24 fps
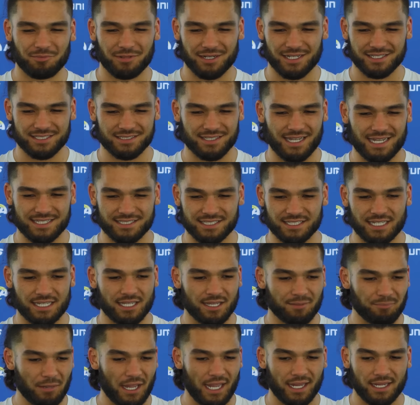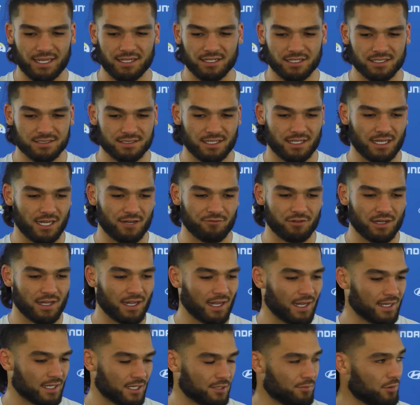but it's nice to get back in because then every
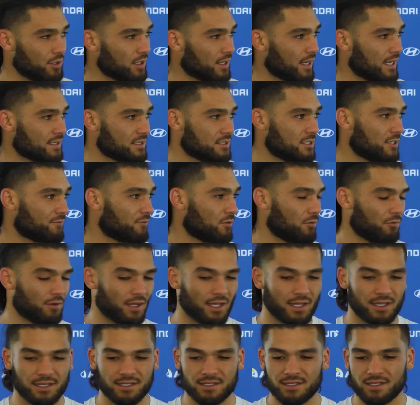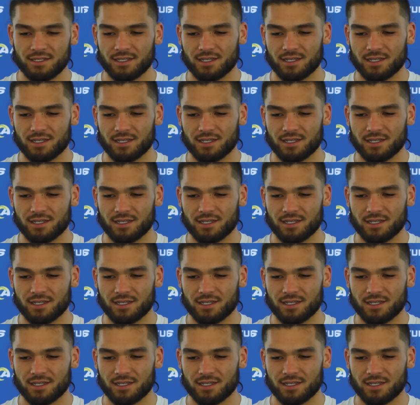guy communicates a different way,